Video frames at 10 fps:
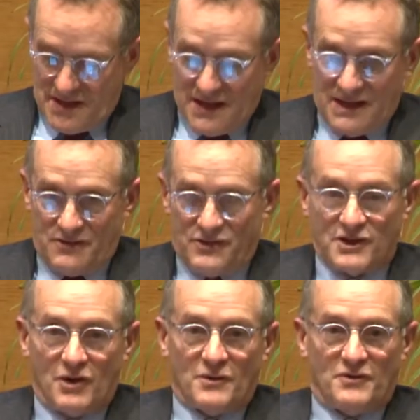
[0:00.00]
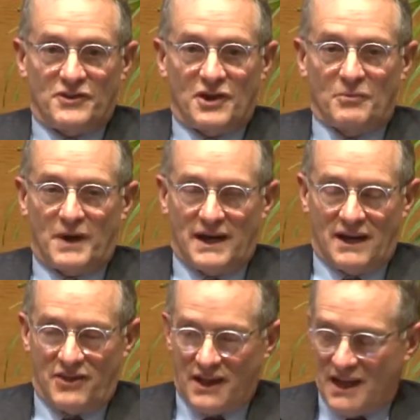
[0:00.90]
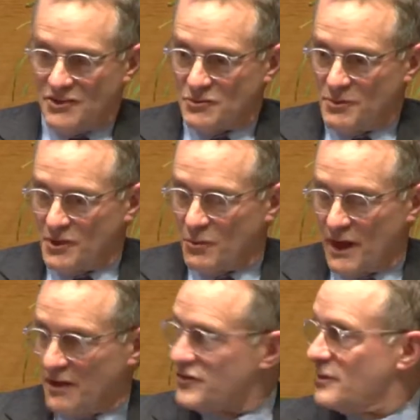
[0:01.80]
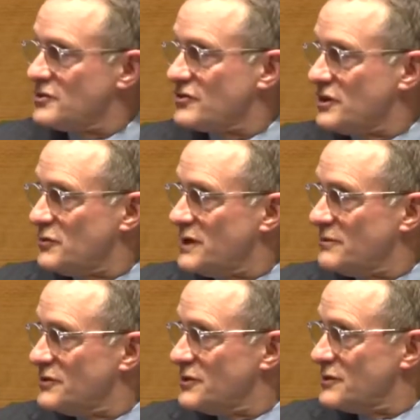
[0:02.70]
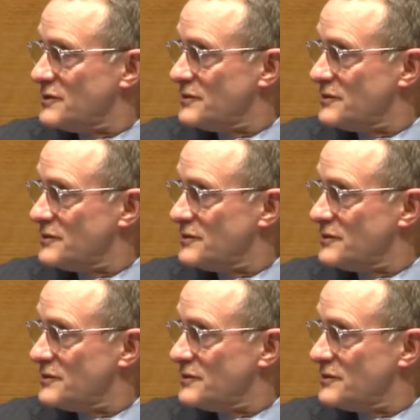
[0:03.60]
And if you don't mind, I think Andrew put them well, so I'm just going to read them to you.